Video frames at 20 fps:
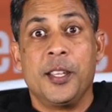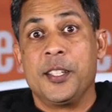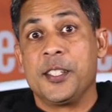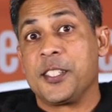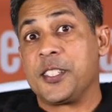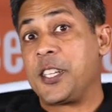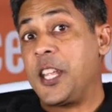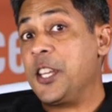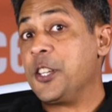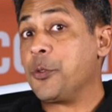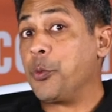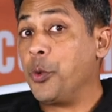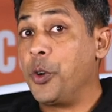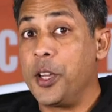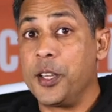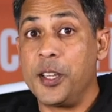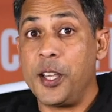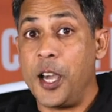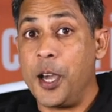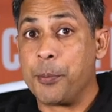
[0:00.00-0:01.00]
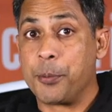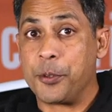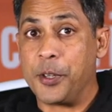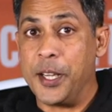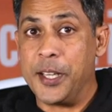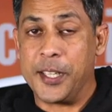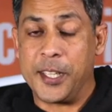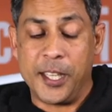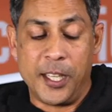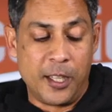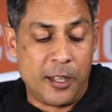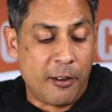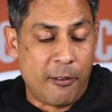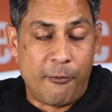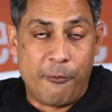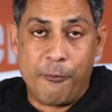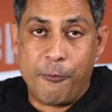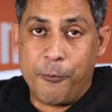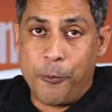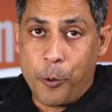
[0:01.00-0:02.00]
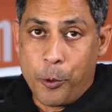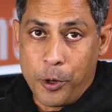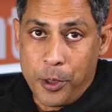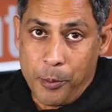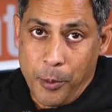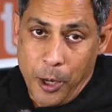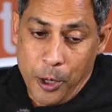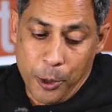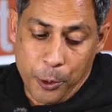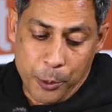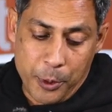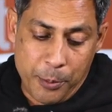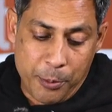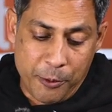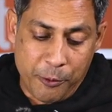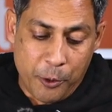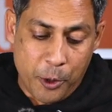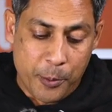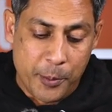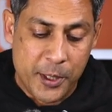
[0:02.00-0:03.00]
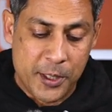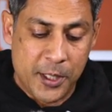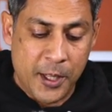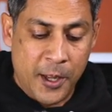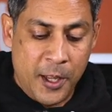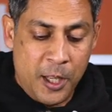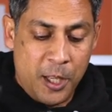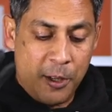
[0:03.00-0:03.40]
stage 1 upgrade kit for the Model 3 Performance.